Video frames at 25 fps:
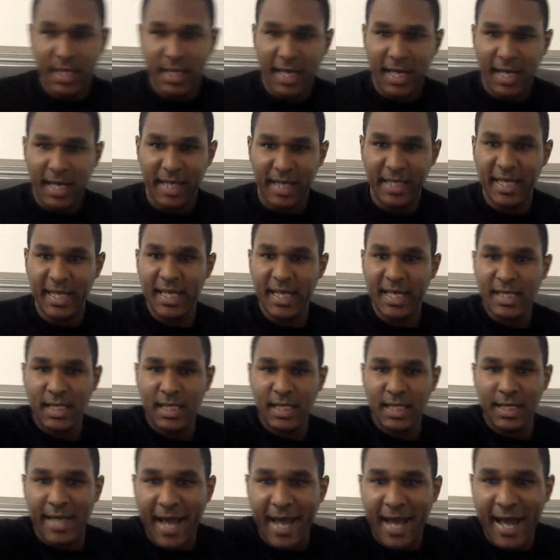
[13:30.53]
and these are
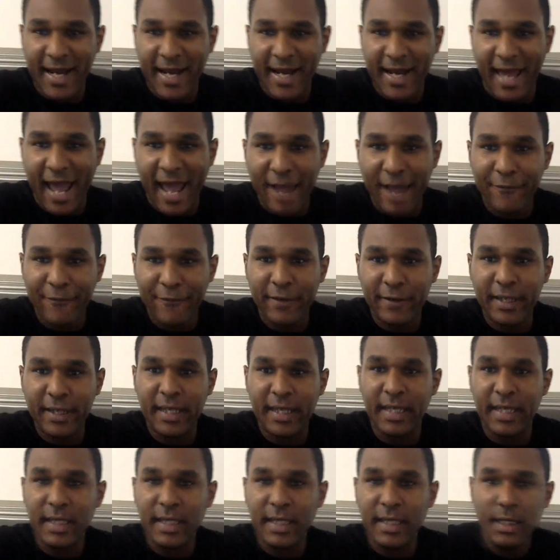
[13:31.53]

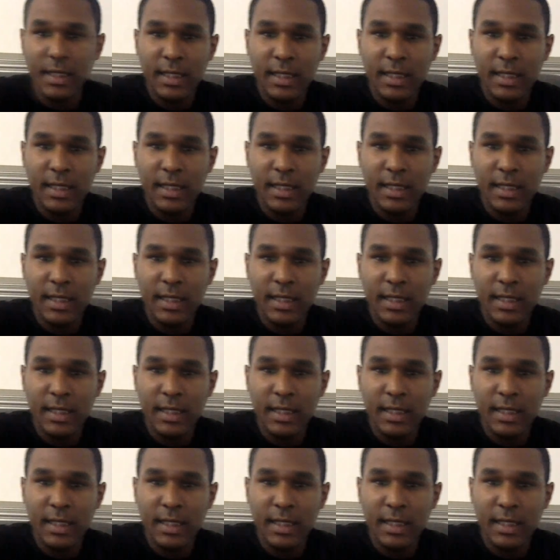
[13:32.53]
non-African